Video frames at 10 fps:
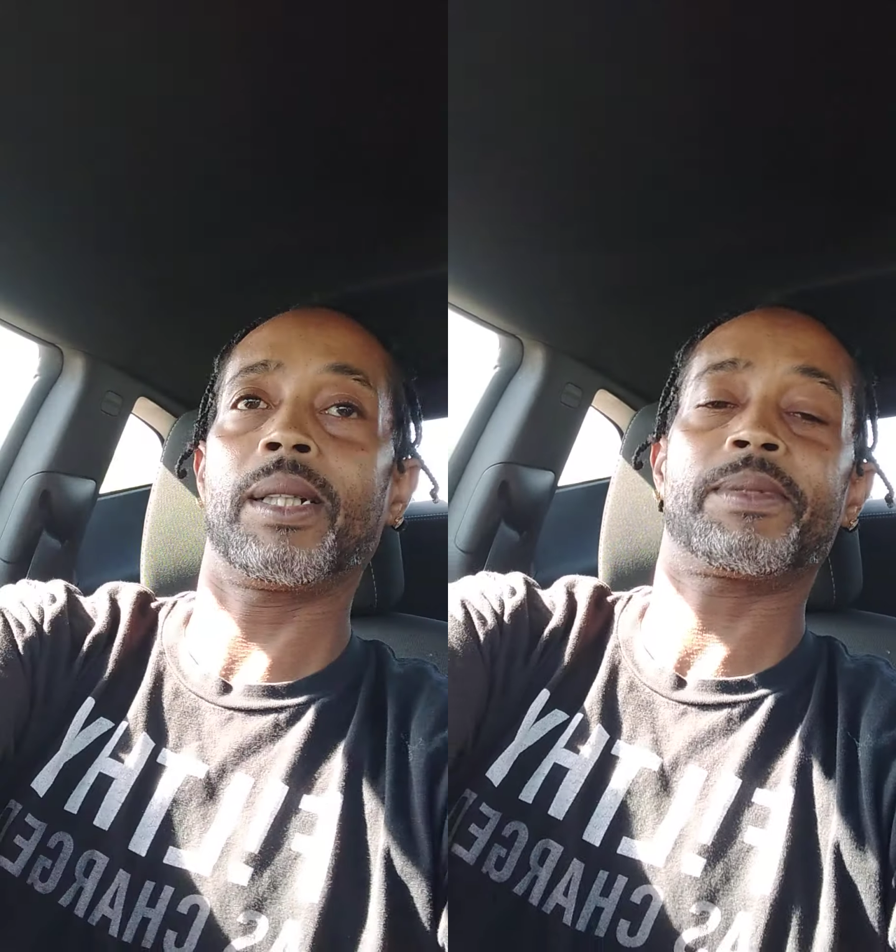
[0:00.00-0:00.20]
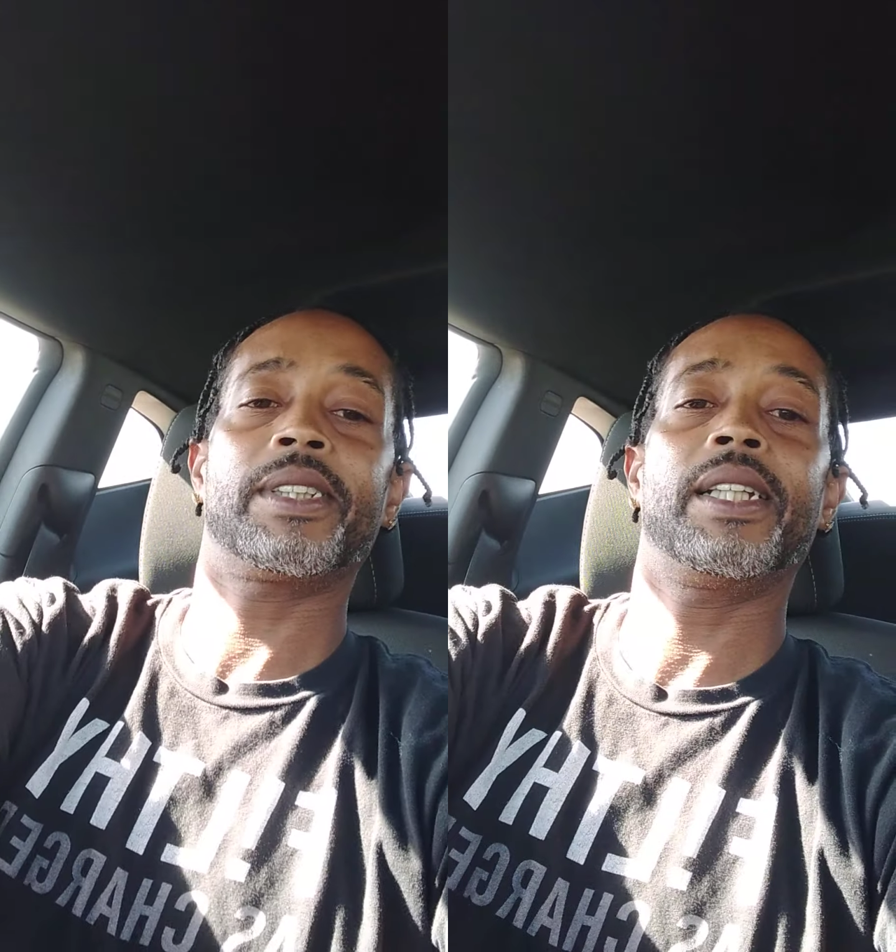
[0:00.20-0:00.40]

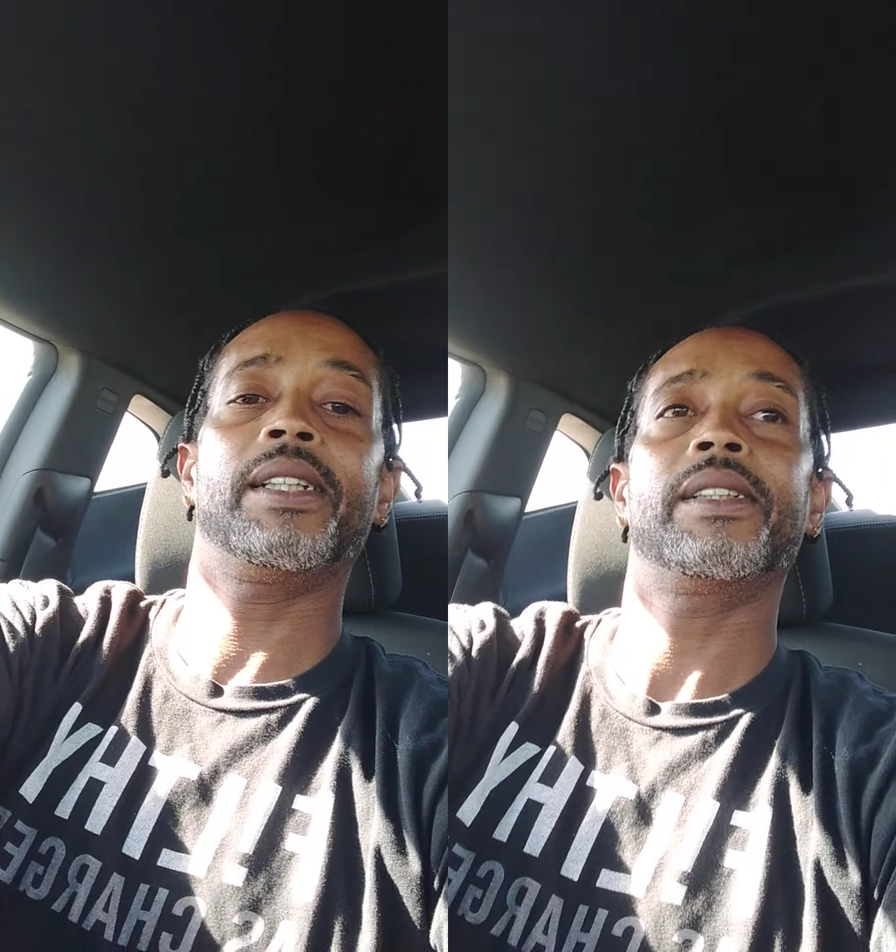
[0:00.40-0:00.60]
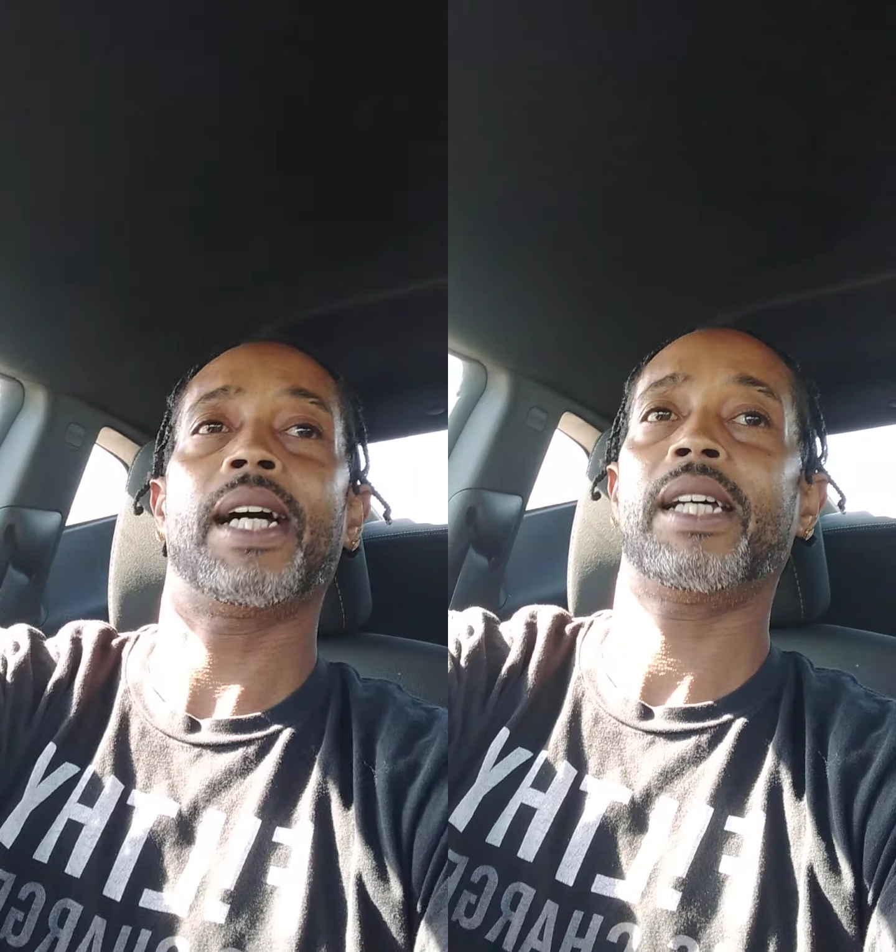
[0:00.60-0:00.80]
I'm
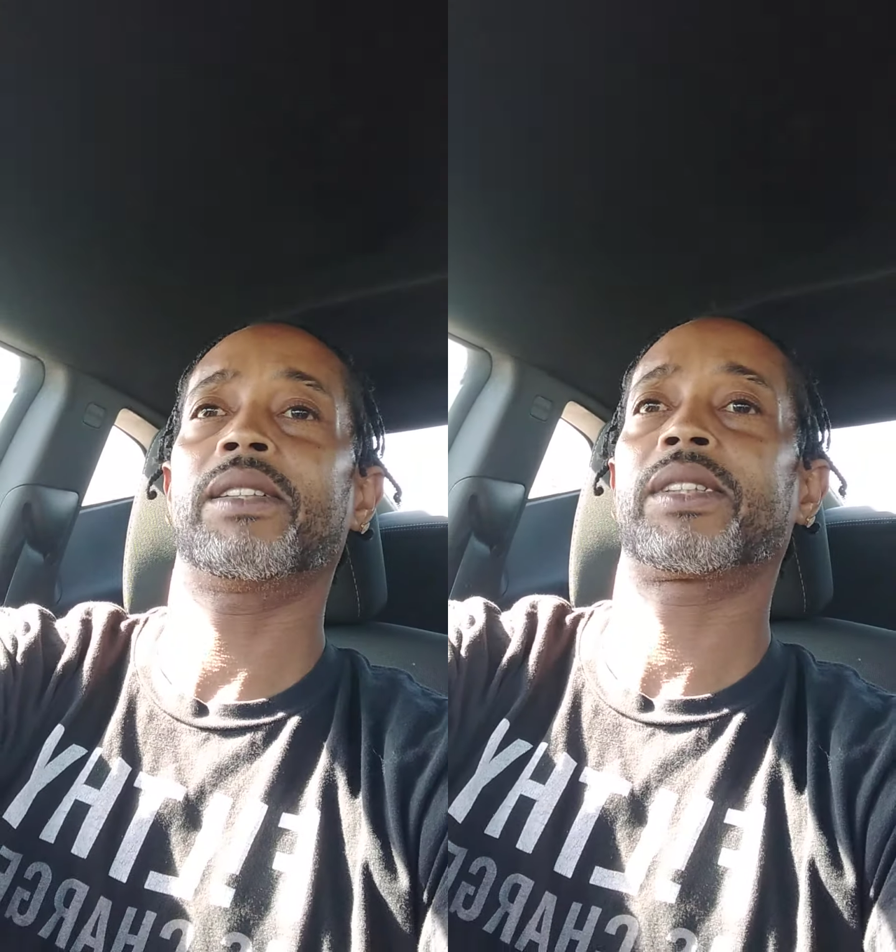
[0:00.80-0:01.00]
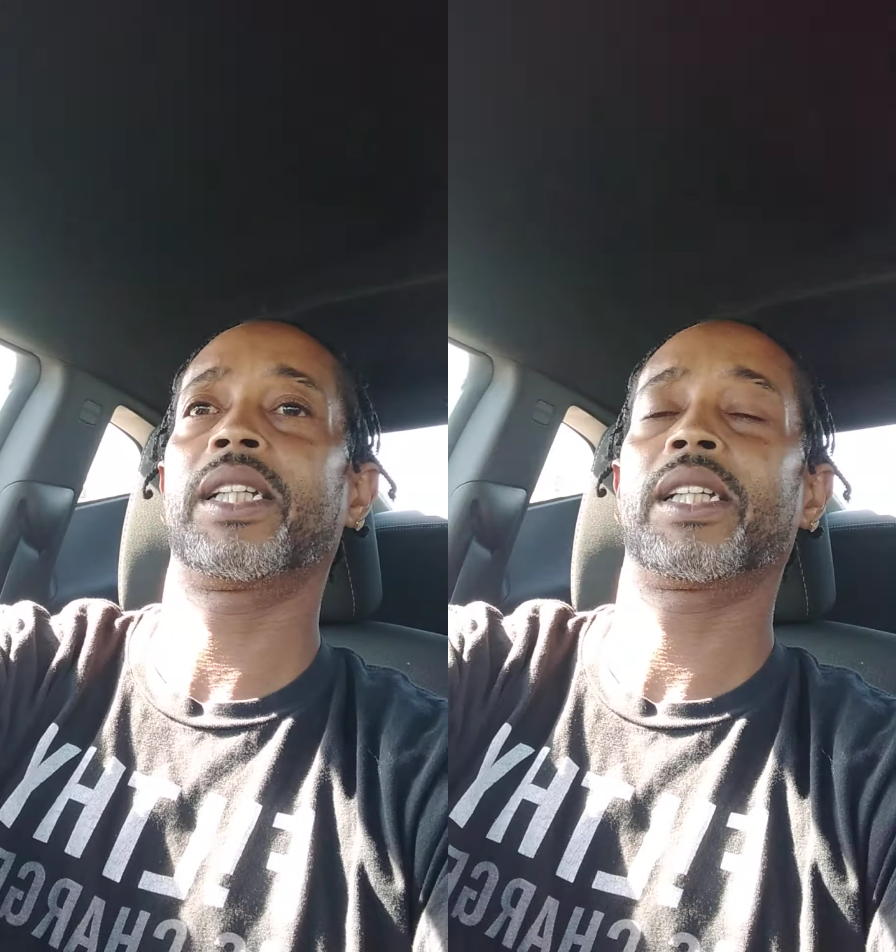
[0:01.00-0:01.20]
saying? I
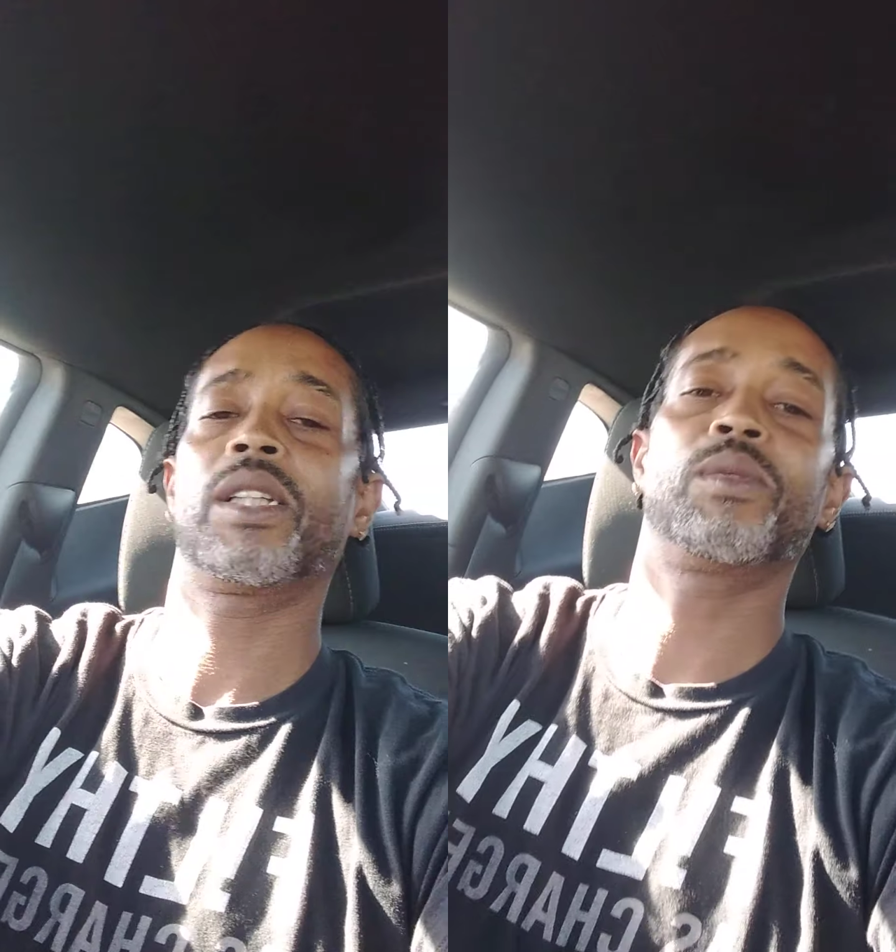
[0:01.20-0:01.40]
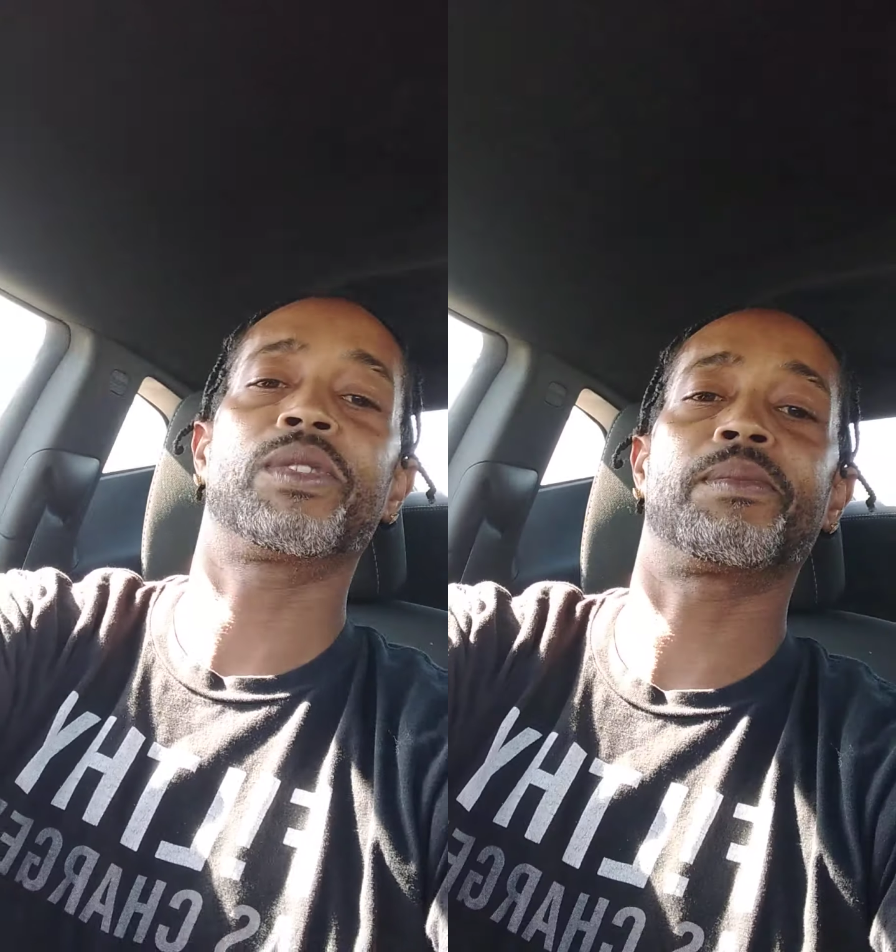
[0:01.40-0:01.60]
don't think he
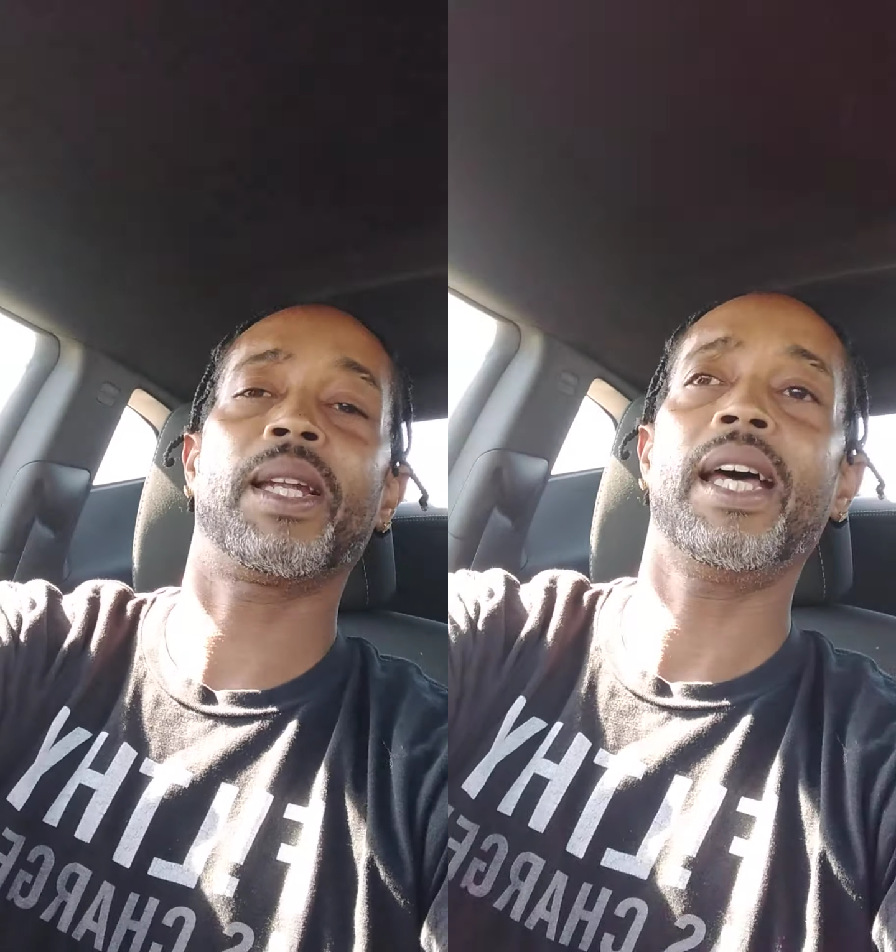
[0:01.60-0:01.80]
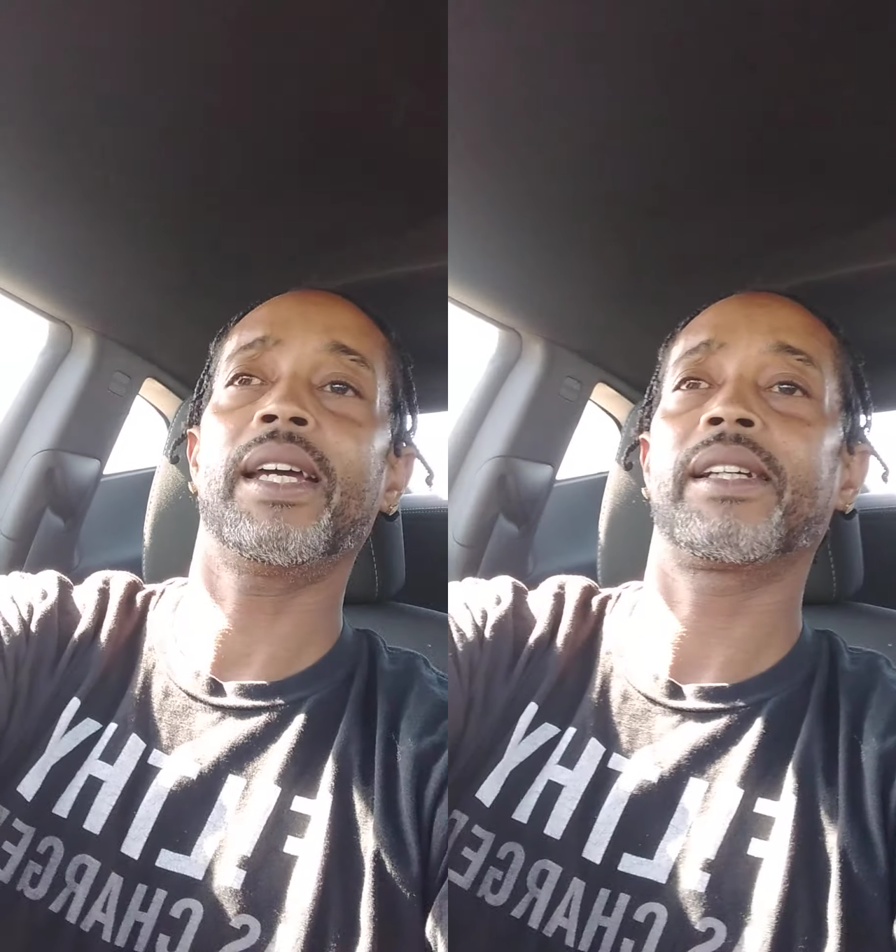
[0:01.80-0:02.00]
was
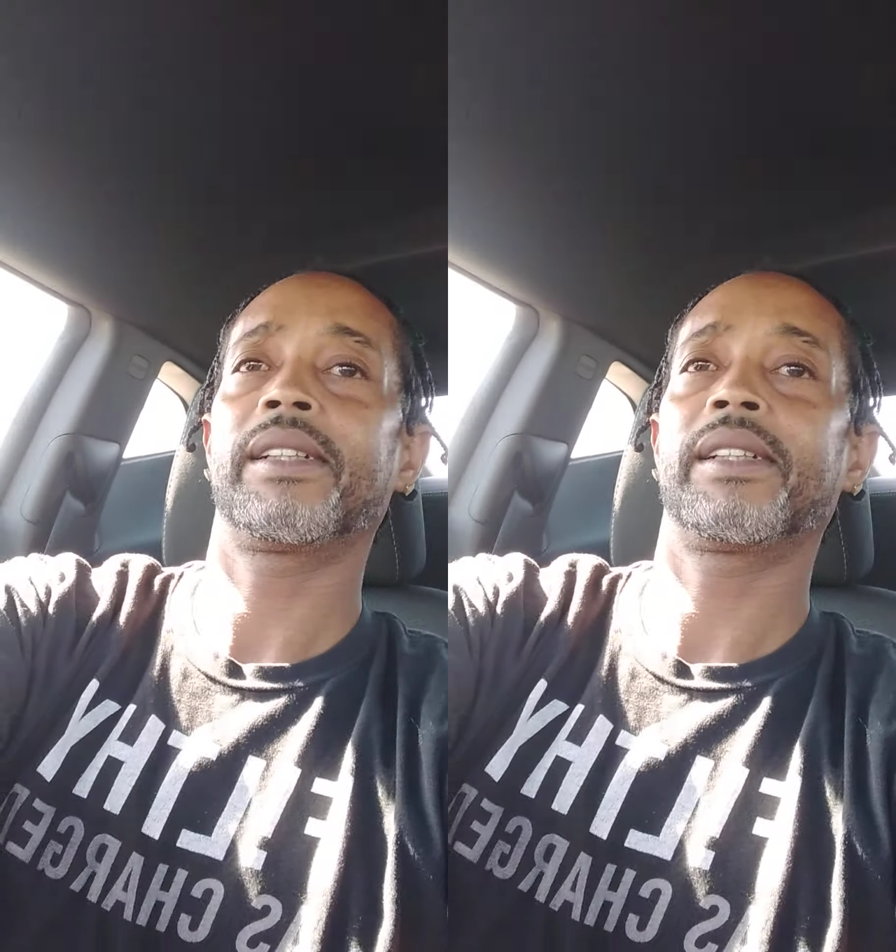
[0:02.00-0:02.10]
black.